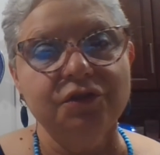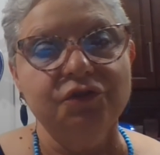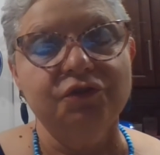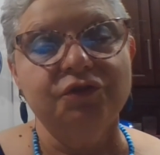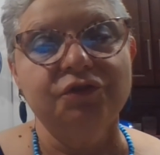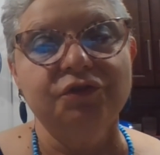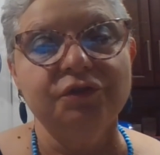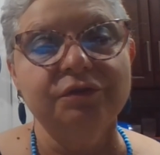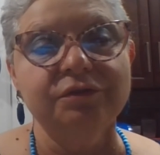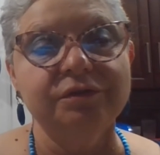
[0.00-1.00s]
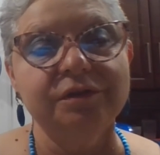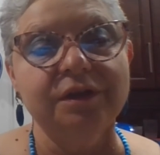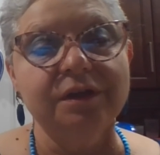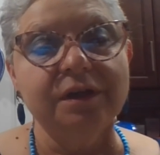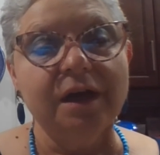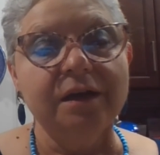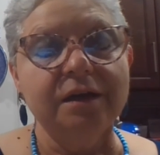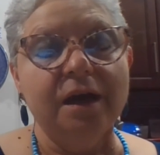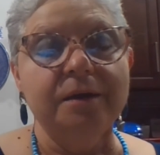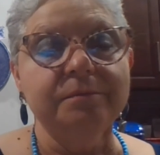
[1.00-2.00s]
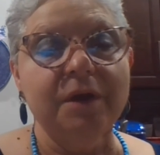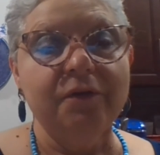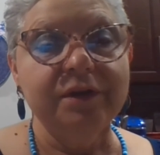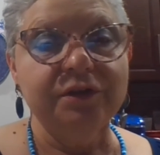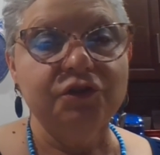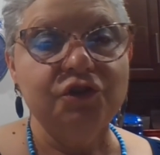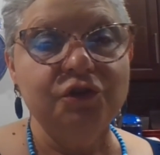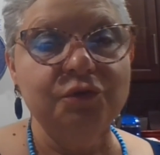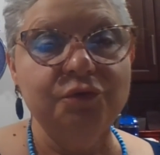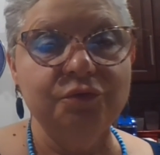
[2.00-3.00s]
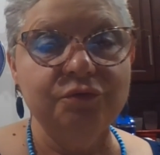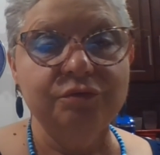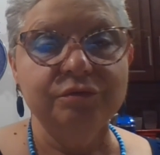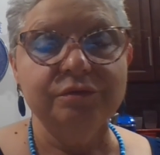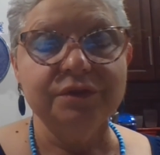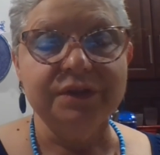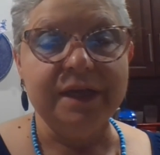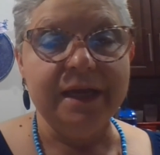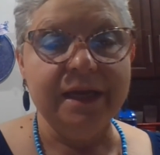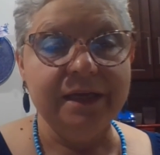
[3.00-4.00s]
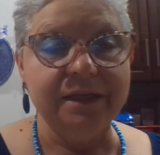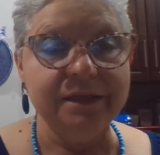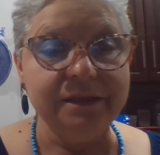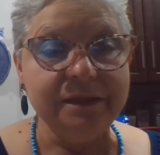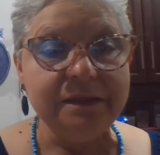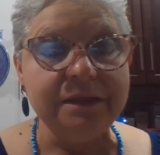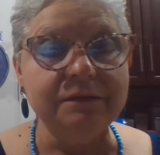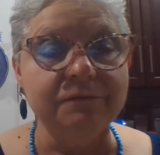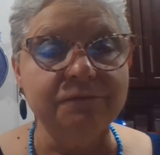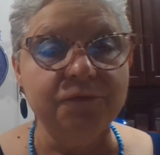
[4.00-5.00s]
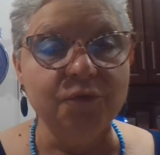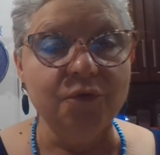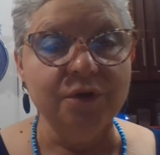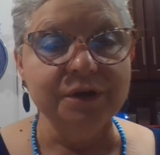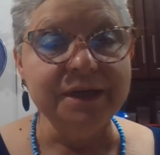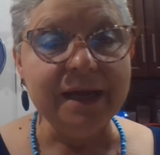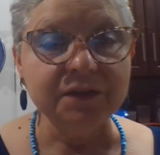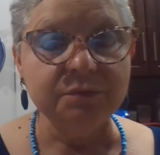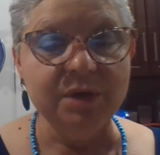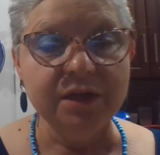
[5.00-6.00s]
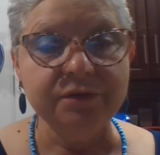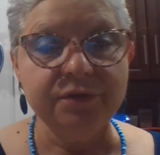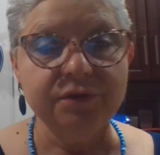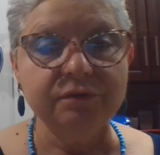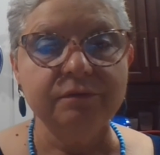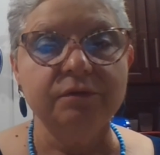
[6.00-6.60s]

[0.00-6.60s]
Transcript: So I'm going to say for next month,